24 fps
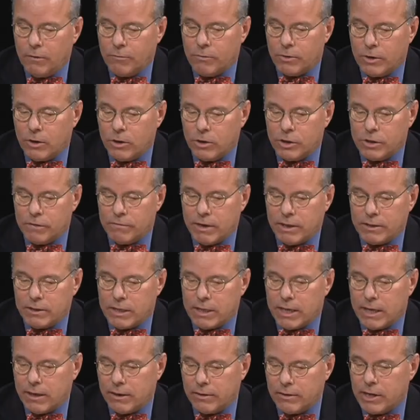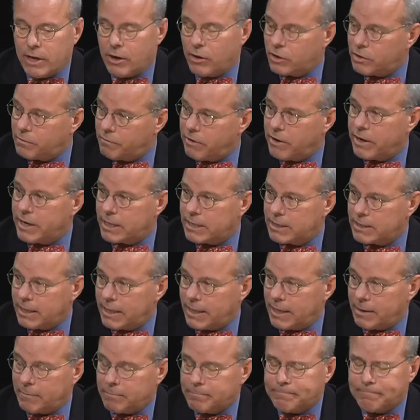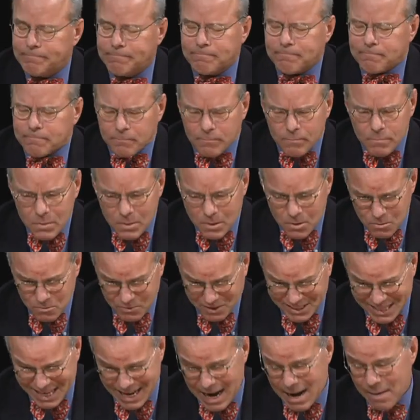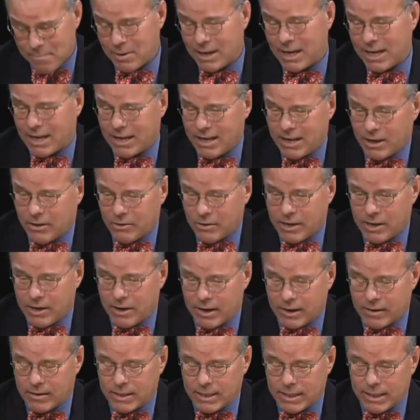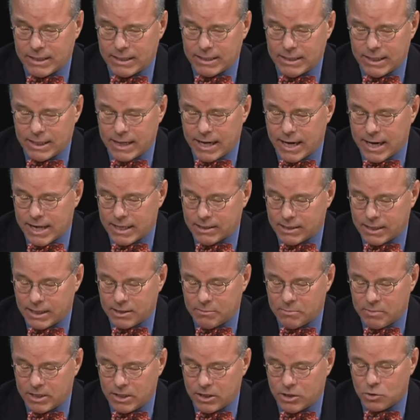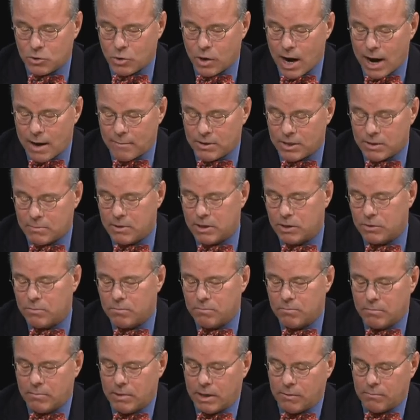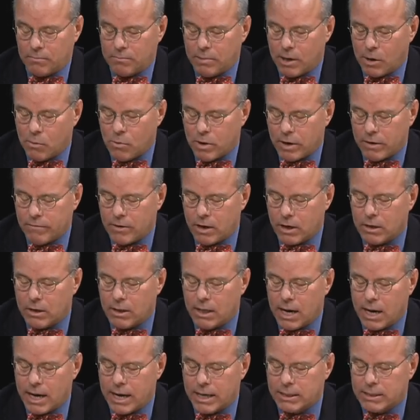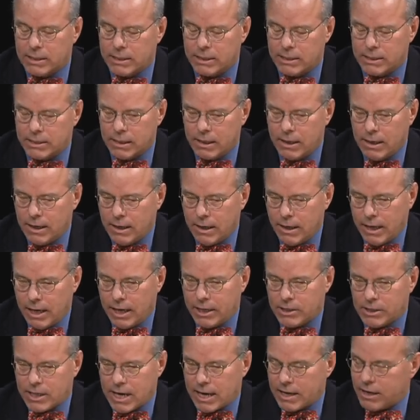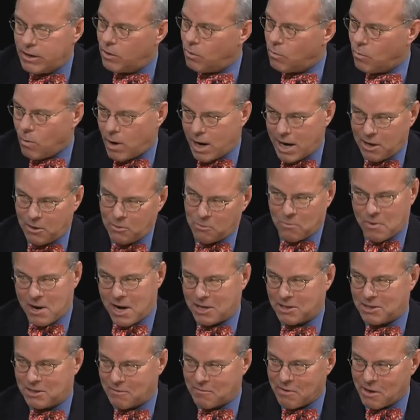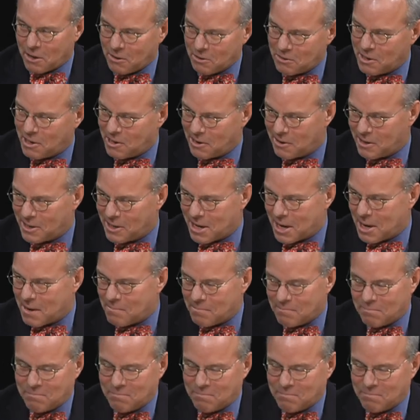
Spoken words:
For those of us in healthcare, it's very exciting. What's happening in healthcare today has been described by one of our clients is it's kind of the Wild West of healthcare again.